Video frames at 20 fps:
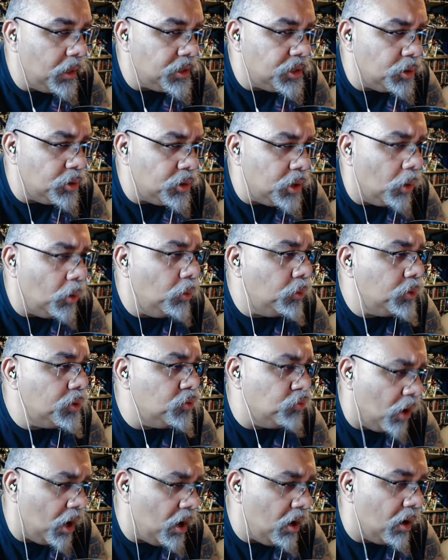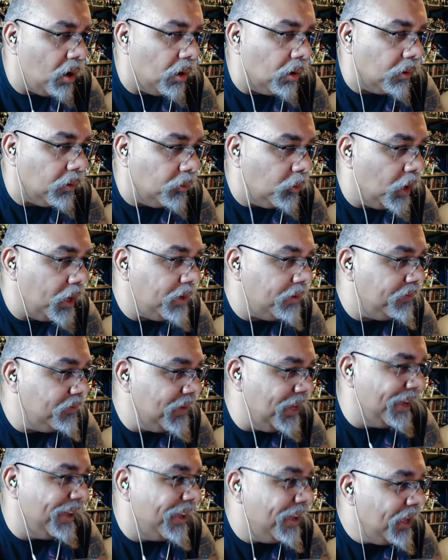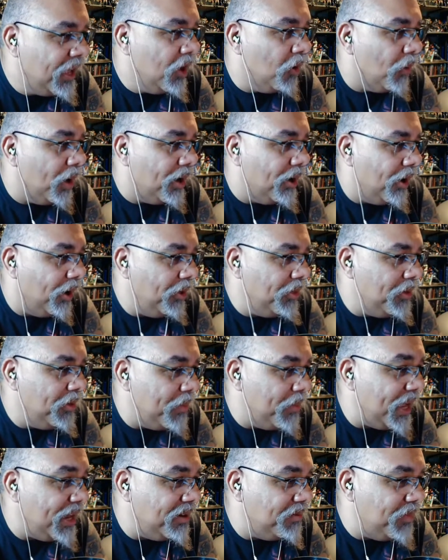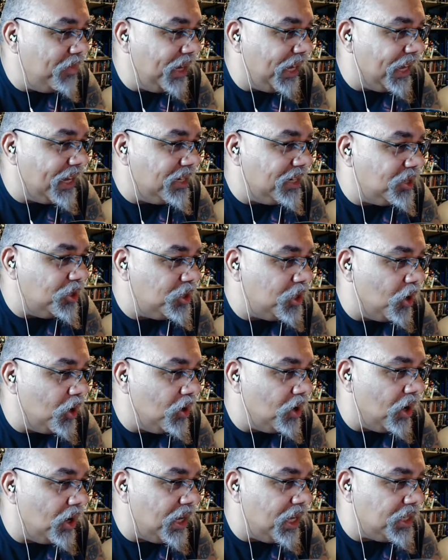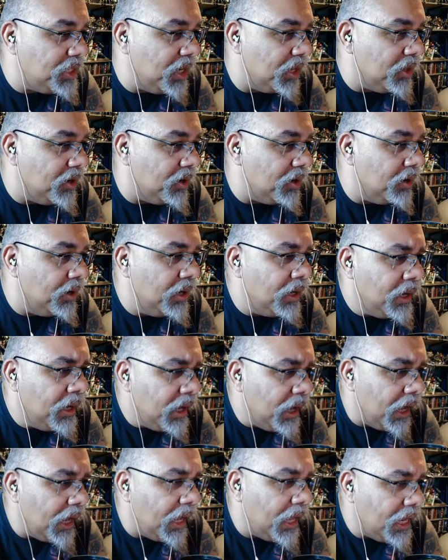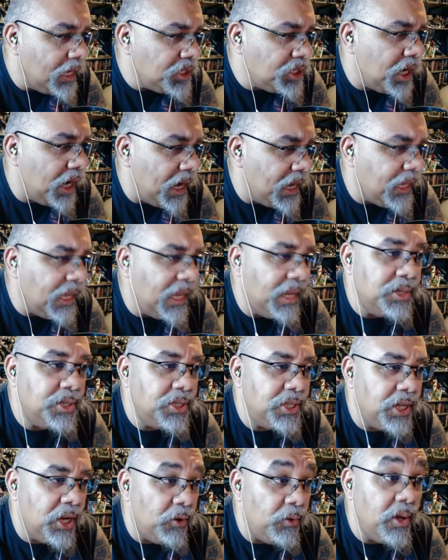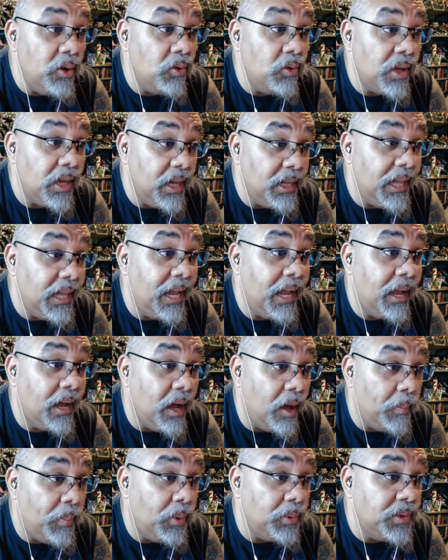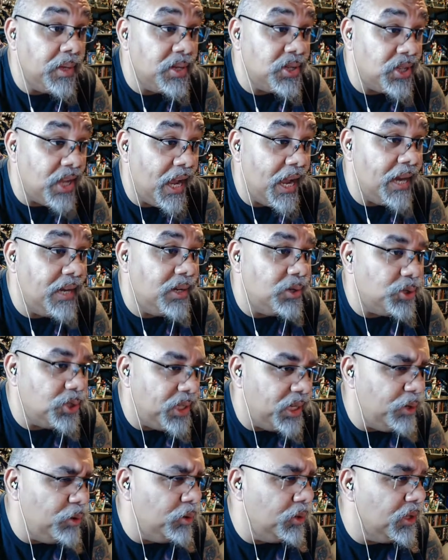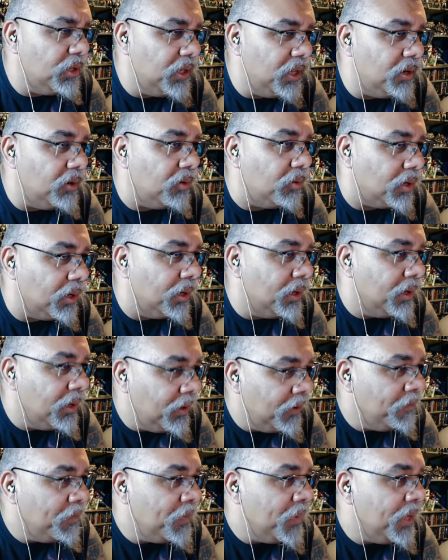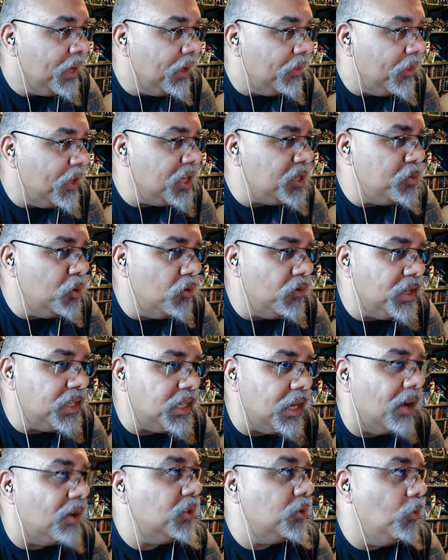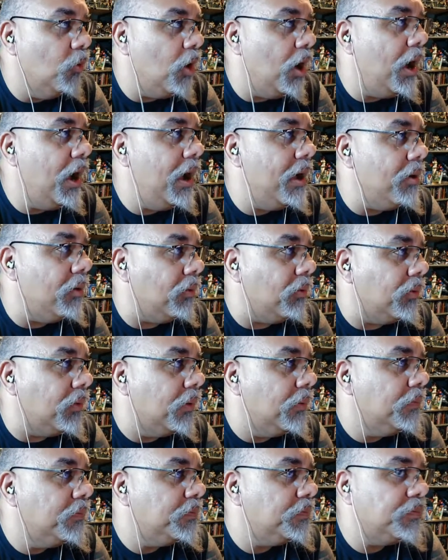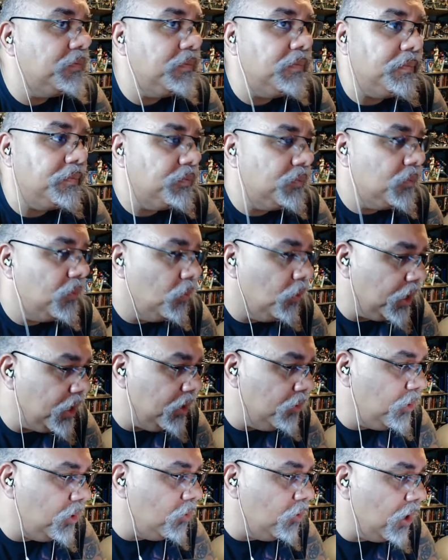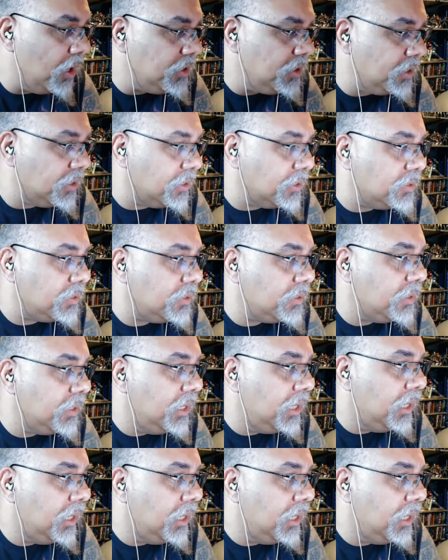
into goes wrong. What? When all the men begin to turn on each other, a hitchhiking serial-killing couple decide to steal the loot. This movie sounds wild. Where can we watch this?